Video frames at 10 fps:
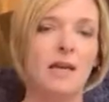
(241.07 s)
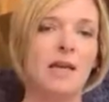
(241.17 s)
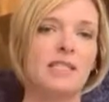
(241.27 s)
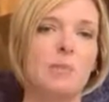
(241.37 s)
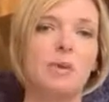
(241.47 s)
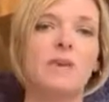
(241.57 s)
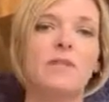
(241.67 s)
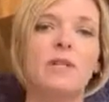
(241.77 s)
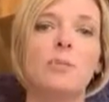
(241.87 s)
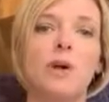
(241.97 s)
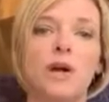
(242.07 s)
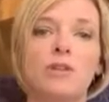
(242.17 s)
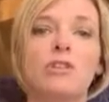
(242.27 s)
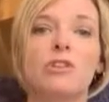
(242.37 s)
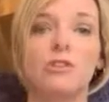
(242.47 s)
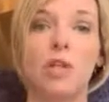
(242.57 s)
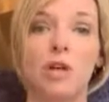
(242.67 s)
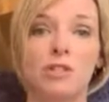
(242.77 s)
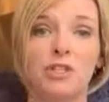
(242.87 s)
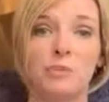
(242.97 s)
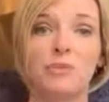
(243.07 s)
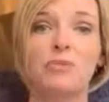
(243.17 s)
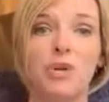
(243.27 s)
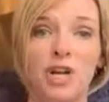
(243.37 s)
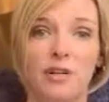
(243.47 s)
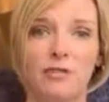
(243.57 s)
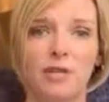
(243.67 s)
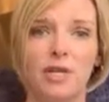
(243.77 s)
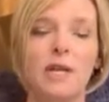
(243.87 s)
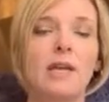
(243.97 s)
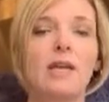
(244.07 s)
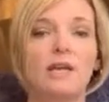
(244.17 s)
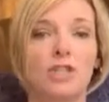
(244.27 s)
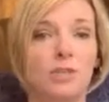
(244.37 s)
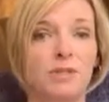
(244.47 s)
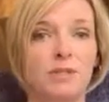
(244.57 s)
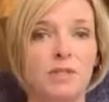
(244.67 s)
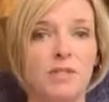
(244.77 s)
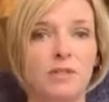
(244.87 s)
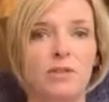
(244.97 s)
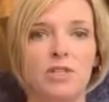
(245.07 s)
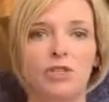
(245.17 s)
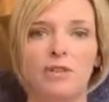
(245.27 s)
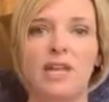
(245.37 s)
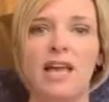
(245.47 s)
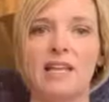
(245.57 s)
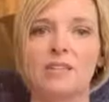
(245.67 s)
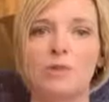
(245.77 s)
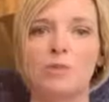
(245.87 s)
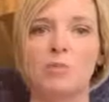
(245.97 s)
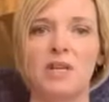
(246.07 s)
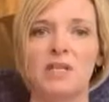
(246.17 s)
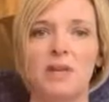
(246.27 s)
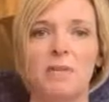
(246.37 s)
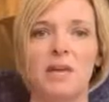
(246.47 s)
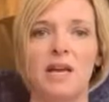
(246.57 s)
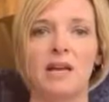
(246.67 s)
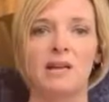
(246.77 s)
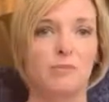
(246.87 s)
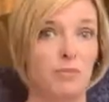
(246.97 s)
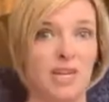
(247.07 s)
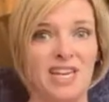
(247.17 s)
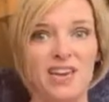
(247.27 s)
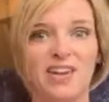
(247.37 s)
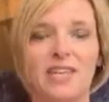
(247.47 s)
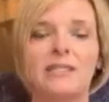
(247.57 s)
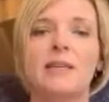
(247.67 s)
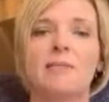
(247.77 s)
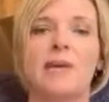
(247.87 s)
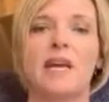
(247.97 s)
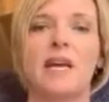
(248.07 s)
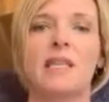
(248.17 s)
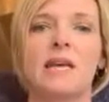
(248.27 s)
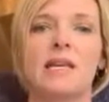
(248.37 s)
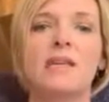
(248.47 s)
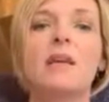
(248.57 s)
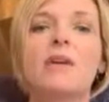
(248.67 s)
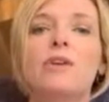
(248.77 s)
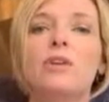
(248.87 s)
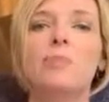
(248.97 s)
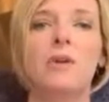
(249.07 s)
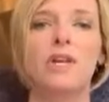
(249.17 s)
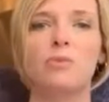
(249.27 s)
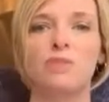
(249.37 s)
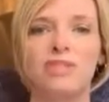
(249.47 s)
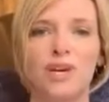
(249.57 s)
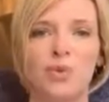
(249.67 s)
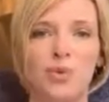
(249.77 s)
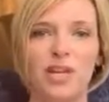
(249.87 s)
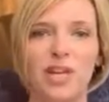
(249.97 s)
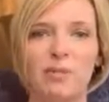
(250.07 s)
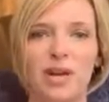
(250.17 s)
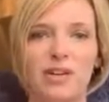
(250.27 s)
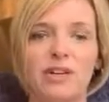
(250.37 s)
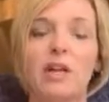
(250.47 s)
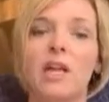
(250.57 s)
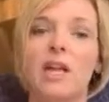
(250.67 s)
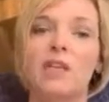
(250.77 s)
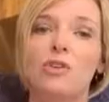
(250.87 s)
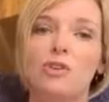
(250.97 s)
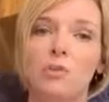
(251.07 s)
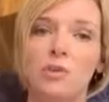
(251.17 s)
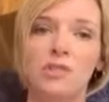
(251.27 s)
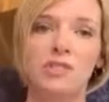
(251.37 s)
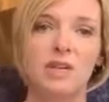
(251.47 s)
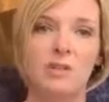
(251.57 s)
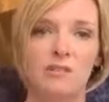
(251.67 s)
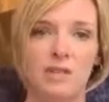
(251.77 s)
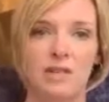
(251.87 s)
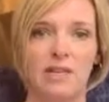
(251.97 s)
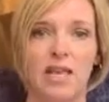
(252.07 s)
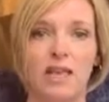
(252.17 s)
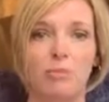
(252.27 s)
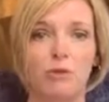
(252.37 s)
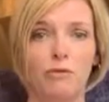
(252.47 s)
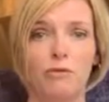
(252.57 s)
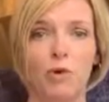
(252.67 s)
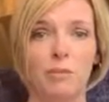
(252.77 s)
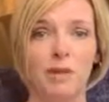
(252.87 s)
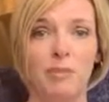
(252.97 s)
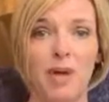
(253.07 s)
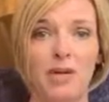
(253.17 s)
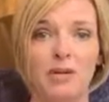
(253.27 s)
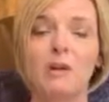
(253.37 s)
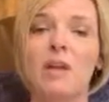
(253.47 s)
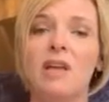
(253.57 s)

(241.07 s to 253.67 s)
it's a pivotal part to your long-term recovery. In terms of physical injury, as those brains come back, brain areas come back online, your brain will start working better and you will start feeling and performing better.